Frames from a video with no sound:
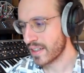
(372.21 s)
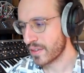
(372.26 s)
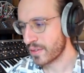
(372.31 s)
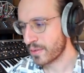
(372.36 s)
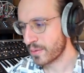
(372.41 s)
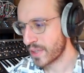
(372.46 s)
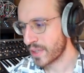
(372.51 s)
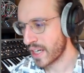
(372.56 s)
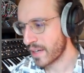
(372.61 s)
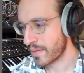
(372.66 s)

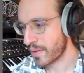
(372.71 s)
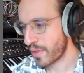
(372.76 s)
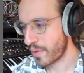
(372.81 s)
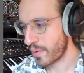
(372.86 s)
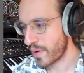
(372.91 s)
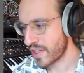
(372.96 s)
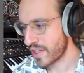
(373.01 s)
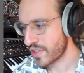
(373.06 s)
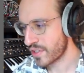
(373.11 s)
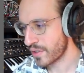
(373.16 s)
We have a
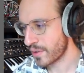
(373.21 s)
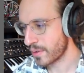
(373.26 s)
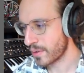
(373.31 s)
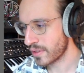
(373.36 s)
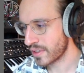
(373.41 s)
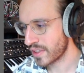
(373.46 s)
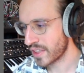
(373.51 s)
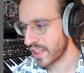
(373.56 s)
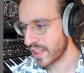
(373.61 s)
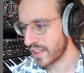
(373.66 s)
threshold
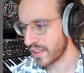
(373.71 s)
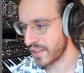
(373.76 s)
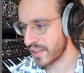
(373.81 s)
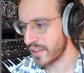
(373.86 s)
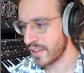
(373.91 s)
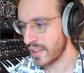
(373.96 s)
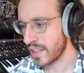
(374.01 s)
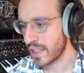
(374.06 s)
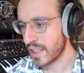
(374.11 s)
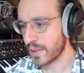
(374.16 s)

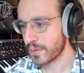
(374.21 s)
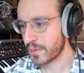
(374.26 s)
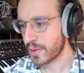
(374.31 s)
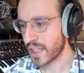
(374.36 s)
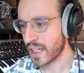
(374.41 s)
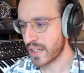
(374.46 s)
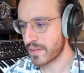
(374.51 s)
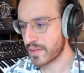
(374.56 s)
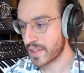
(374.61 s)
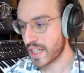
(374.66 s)
here, we
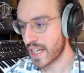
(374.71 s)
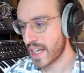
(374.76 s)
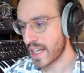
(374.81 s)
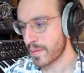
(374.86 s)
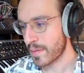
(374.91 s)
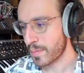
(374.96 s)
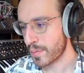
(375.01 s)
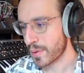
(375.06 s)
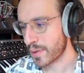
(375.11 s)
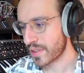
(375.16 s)
have an
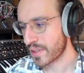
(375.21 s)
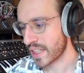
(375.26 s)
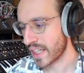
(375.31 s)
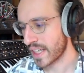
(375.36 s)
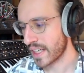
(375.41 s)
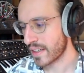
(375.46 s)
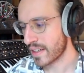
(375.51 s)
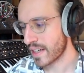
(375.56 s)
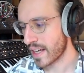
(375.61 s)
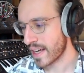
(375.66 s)
input
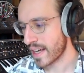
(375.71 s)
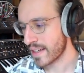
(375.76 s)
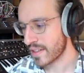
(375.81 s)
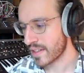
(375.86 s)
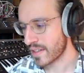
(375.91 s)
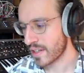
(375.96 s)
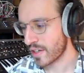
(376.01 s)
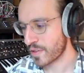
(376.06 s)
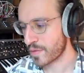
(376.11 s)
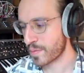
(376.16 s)
gain and an
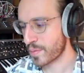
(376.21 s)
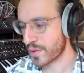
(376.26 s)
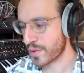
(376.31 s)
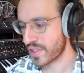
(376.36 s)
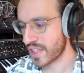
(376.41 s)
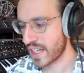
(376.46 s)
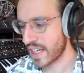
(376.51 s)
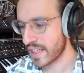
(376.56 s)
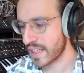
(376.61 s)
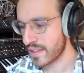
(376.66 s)
output
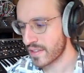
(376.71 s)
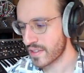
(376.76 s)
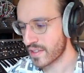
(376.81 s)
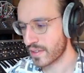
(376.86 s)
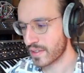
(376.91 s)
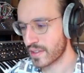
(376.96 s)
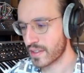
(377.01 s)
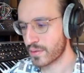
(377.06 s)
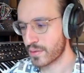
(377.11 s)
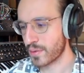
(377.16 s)
gain, so
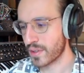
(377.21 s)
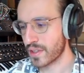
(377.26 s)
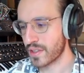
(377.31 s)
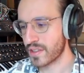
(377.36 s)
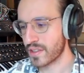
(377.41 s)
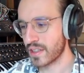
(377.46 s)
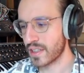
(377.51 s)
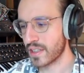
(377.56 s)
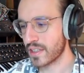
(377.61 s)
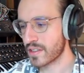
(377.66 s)
this one is a
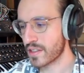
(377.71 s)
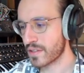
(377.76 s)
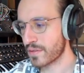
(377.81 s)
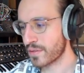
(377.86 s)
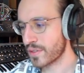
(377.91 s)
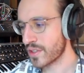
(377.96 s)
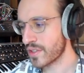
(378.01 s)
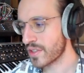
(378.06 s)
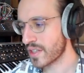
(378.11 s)
little different.